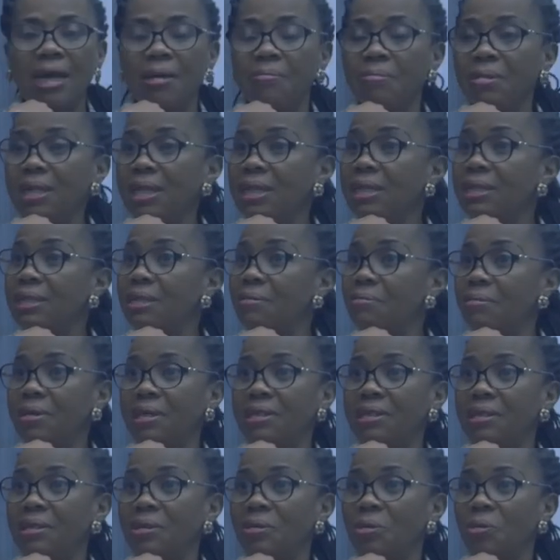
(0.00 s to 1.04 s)
Maybe they made
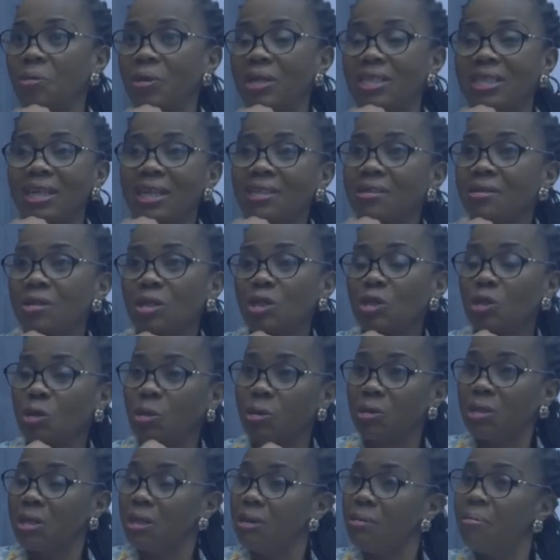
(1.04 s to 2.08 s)
the request. I just
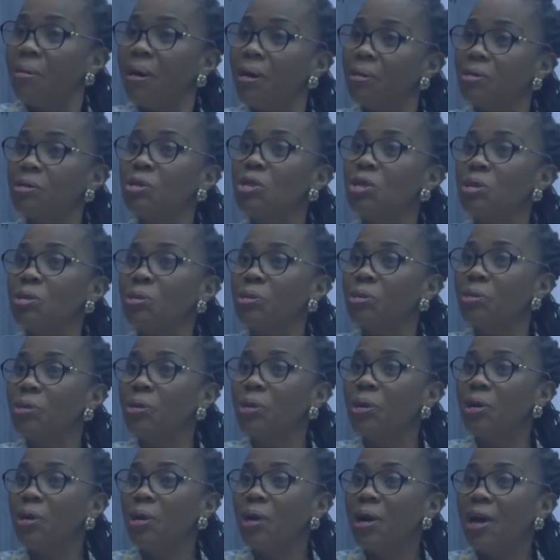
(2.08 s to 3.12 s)
thought about you.
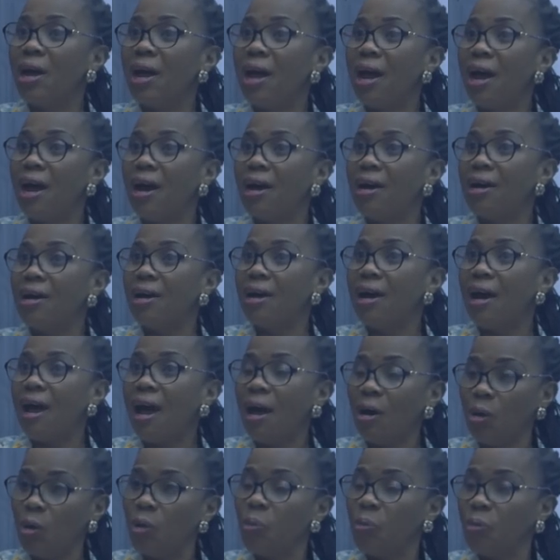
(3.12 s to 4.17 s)
I
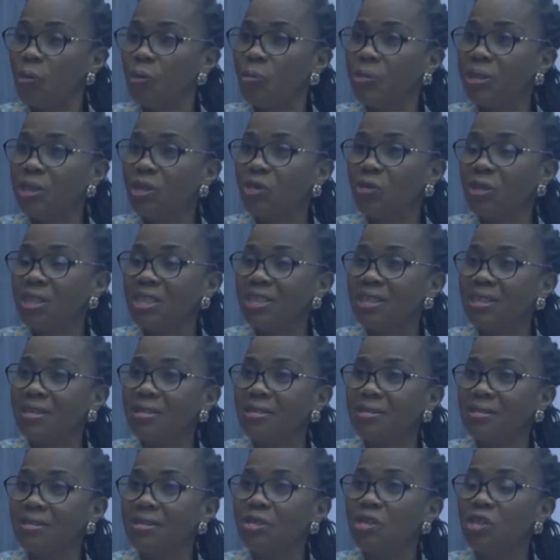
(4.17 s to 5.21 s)
hope you're interested
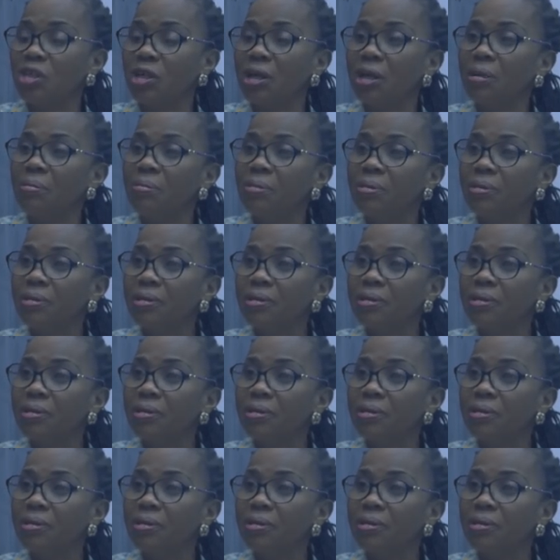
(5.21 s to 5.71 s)
in the job.